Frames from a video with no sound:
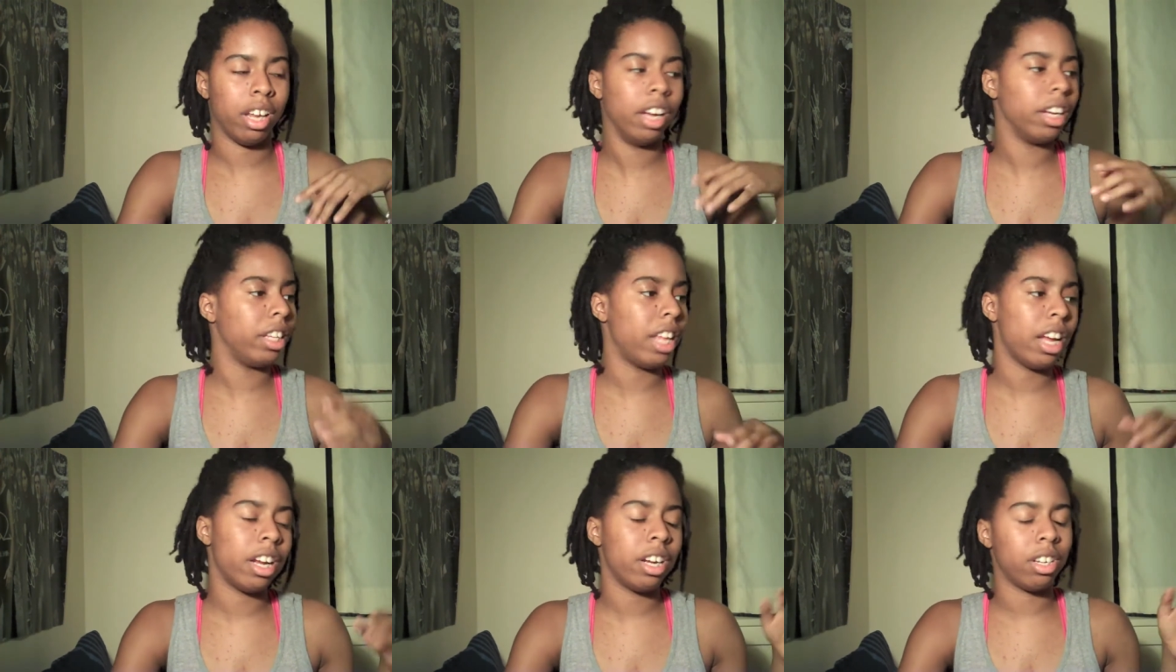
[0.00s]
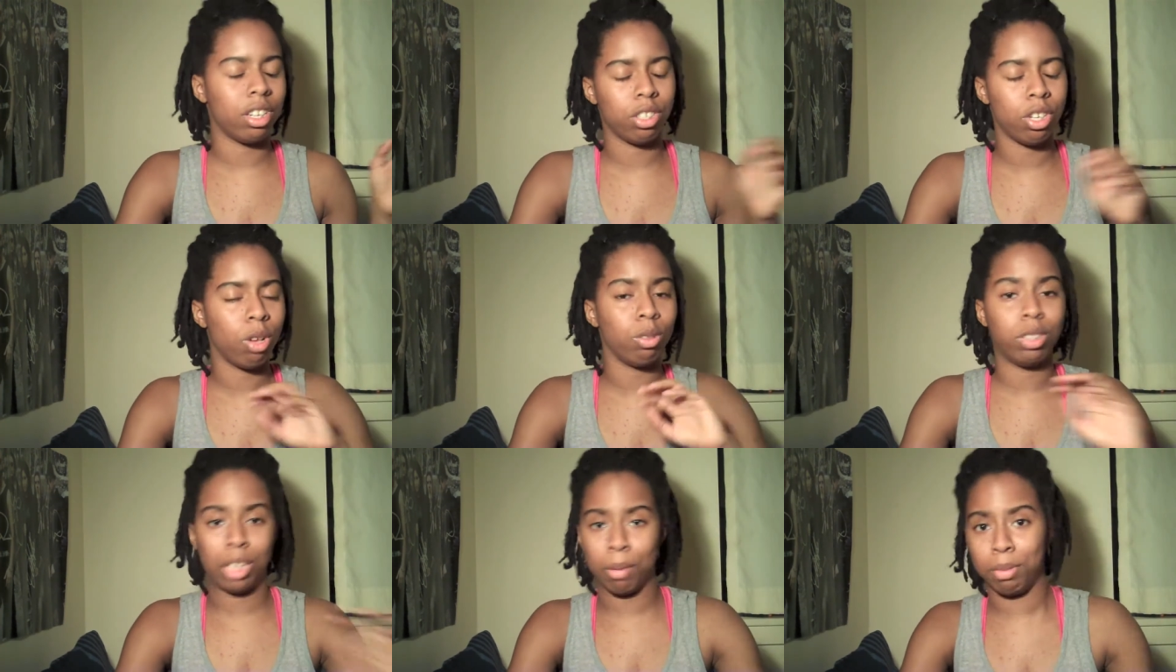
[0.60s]
Like, there, there's
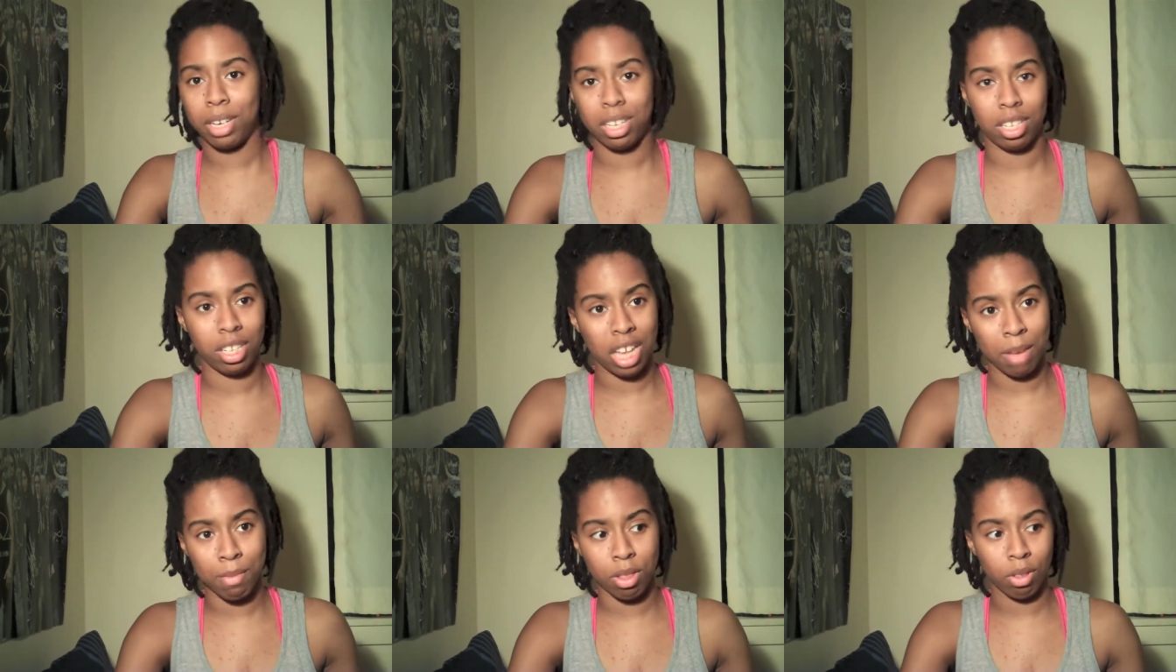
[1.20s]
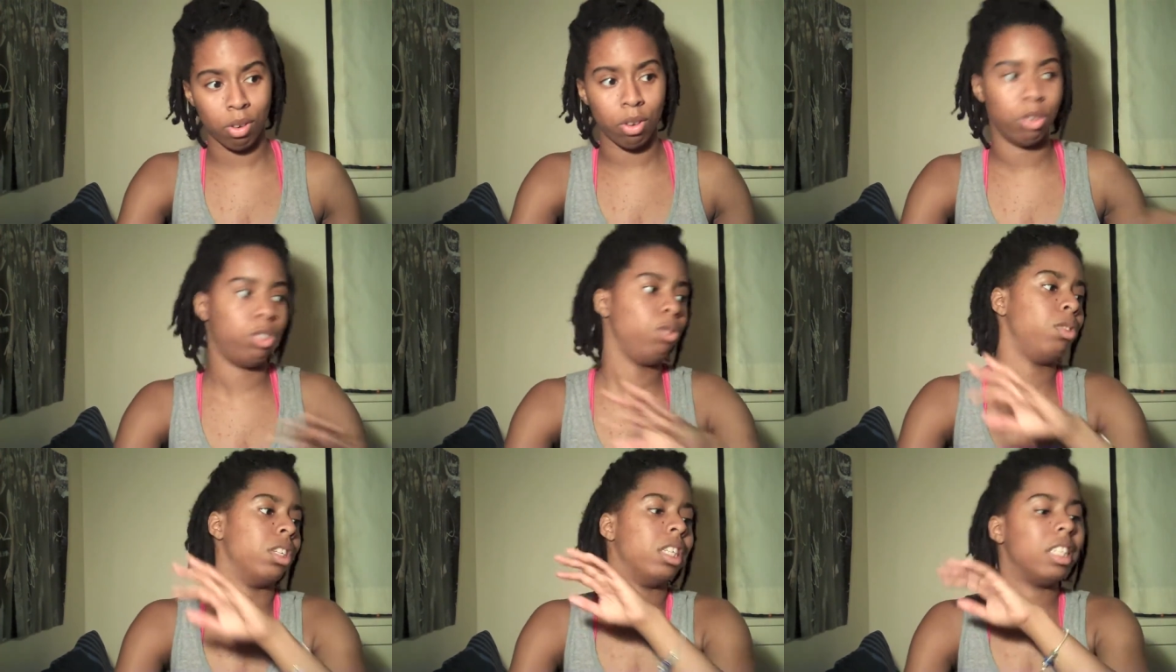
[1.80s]
no subtext in Game of
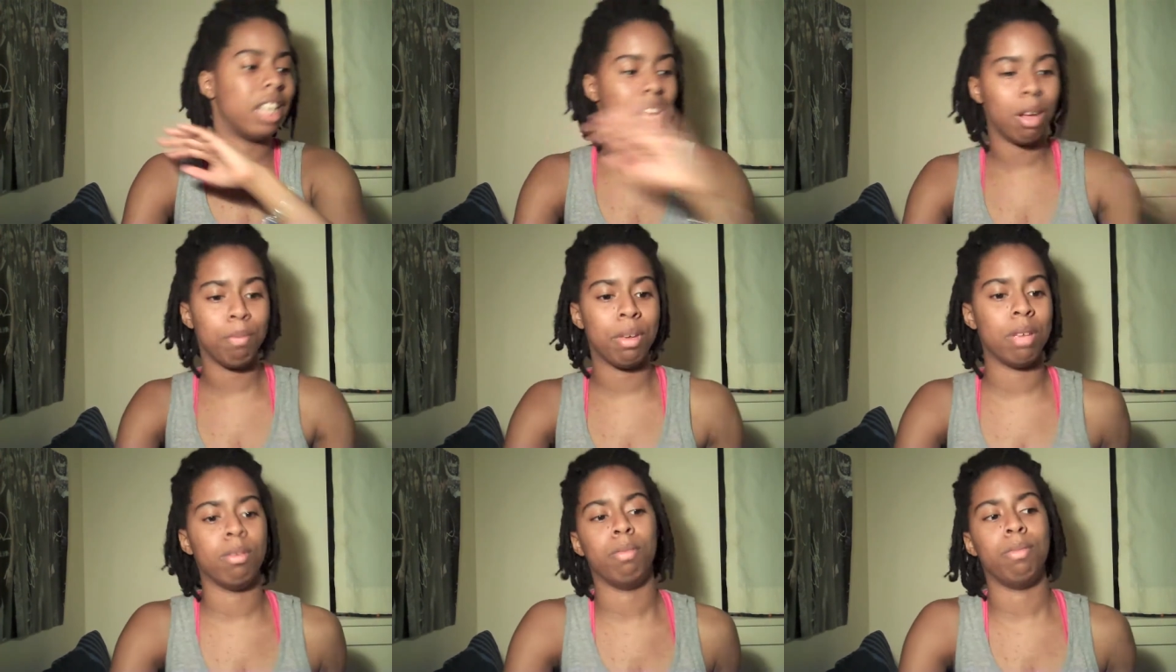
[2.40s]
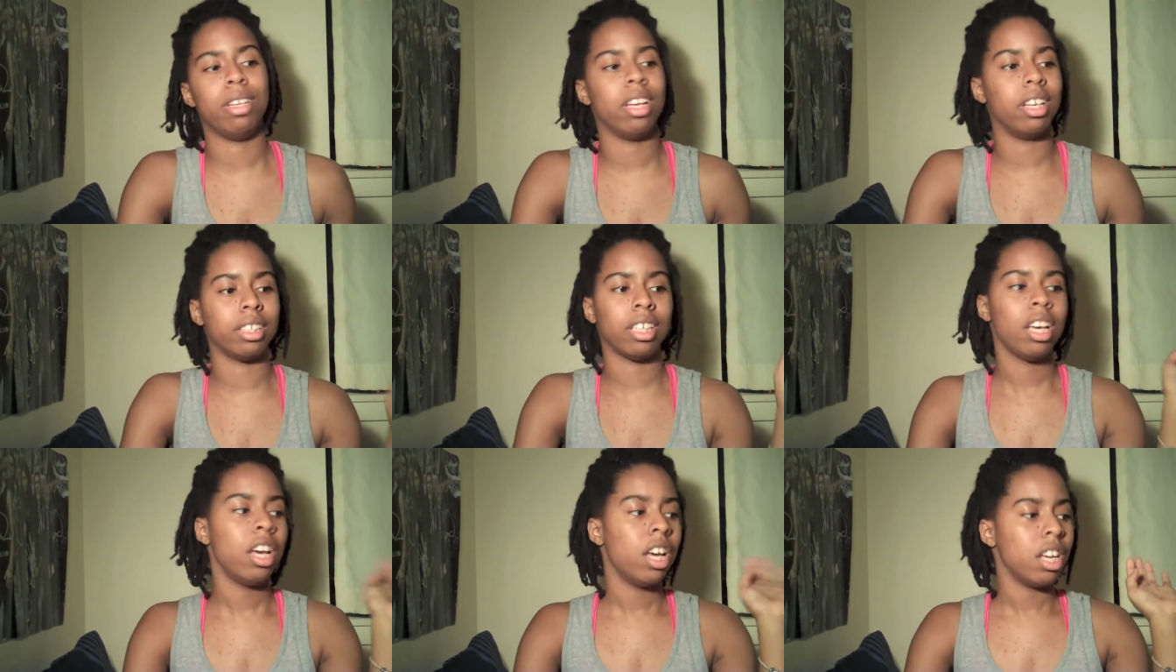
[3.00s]
Thrones. You just tell people because